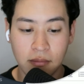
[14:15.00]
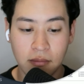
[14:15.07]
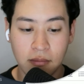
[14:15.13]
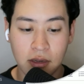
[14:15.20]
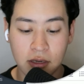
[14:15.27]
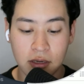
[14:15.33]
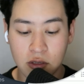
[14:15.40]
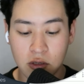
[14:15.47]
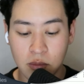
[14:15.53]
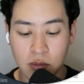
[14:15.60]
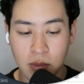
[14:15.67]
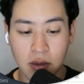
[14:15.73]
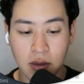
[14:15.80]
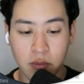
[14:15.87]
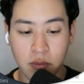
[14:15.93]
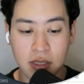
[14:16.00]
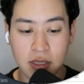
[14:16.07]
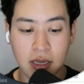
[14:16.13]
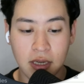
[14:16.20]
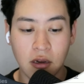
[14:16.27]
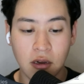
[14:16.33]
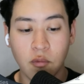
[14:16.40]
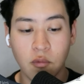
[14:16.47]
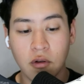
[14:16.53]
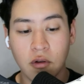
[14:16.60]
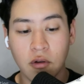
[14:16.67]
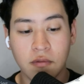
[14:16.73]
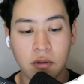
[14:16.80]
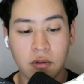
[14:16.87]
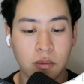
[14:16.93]
assuming that we take care of
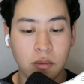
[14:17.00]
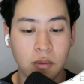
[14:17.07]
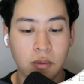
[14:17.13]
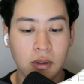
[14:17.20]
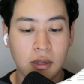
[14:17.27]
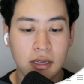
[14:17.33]
workflow